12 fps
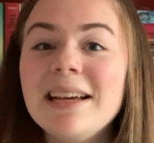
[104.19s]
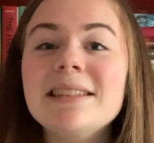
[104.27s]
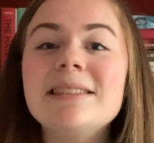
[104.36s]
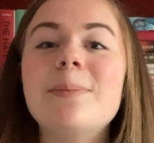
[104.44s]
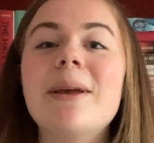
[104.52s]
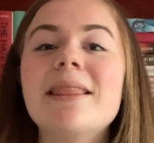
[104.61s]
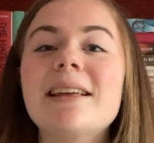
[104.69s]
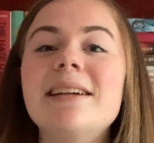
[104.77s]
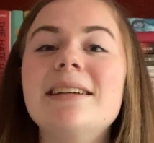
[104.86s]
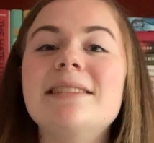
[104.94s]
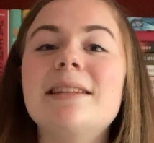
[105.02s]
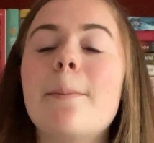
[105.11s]
Samantha
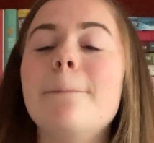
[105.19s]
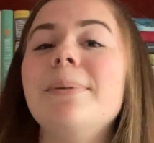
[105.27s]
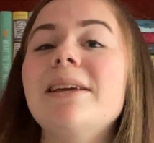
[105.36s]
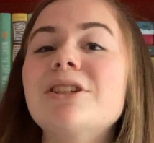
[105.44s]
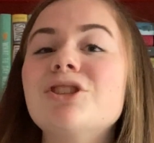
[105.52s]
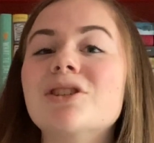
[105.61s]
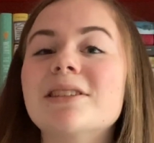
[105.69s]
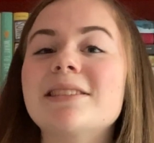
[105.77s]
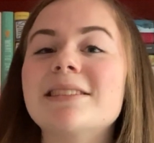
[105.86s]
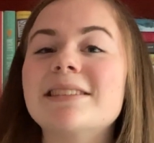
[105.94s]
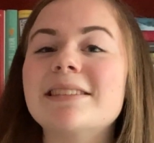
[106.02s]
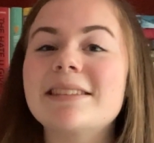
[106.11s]
is
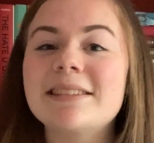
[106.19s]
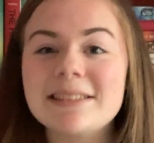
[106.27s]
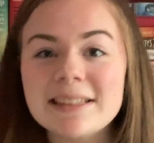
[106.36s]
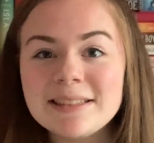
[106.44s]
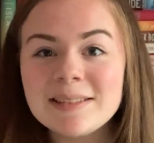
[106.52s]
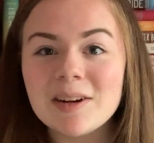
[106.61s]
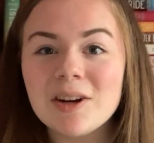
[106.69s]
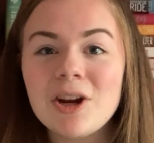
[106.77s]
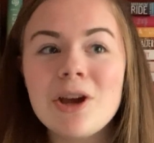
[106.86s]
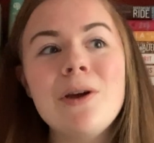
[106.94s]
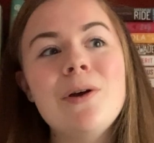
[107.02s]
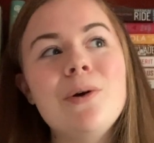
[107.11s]
Beatrice's sister,
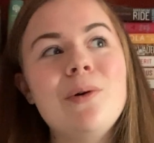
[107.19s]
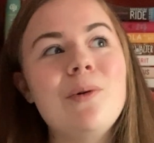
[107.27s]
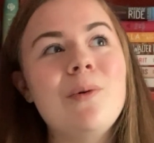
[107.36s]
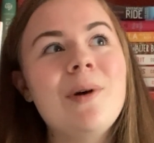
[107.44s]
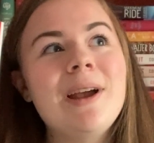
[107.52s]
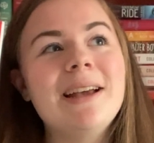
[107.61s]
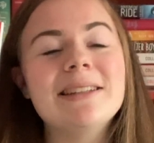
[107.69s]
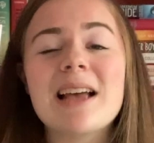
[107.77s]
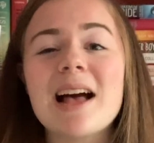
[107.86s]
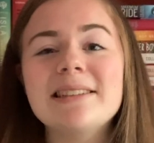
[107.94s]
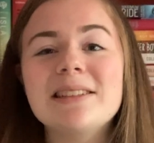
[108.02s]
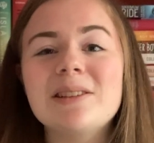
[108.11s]
who is
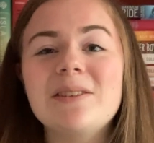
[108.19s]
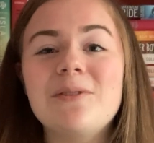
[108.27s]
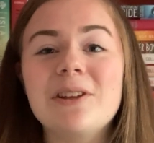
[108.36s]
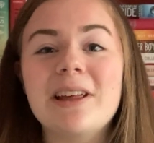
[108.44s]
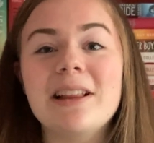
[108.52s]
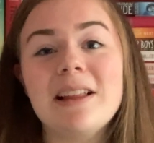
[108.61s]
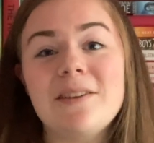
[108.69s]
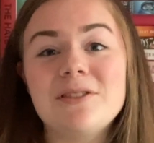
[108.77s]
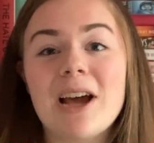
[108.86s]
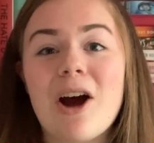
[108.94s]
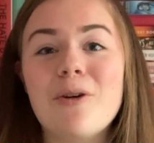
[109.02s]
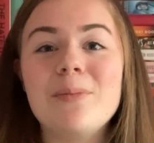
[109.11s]
constantly feeling left
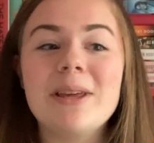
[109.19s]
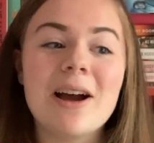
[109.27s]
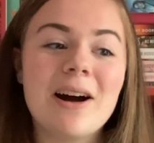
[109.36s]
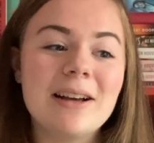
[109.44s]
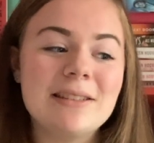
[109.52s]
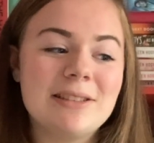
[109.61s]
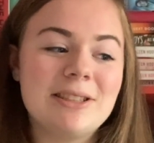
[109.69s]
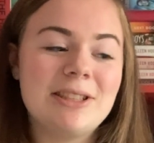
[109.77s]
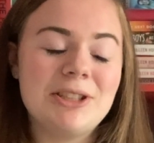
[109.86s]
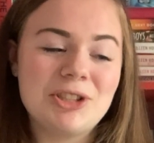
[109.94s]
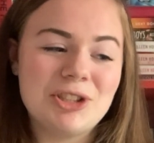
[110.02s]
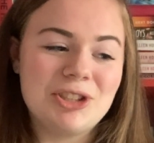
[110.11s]
out because
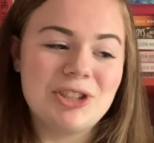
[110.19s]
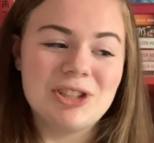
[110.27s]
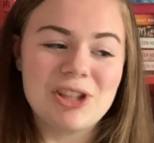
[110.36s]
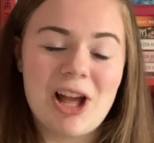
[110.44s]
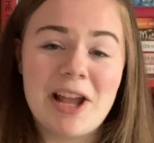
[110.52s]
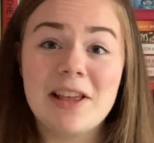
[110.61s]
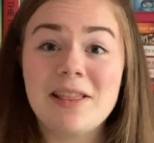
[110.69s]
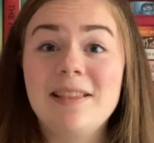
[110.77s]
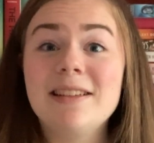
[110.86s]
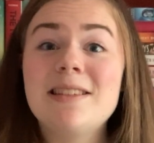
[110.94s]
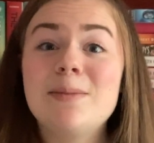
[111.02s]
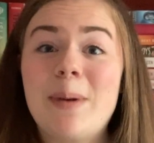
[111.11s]
she's just like
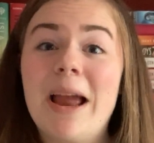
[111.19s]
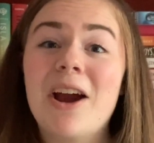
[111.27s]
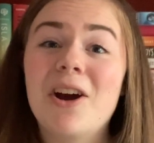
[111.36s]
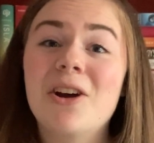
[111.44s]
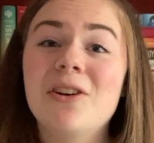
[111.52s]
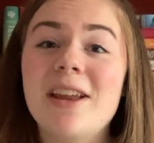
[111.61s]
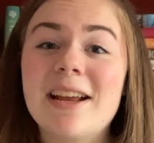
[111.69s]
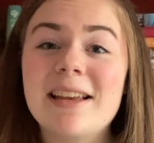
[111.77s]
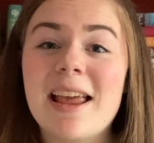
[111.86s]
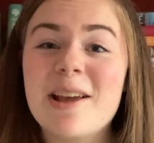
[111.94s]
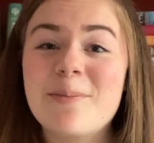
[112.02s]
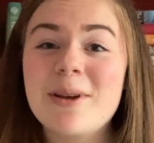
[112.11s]
the spare. Her
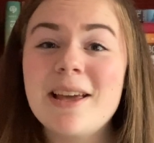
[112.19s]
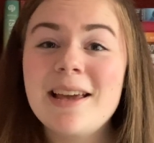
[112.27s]
nickname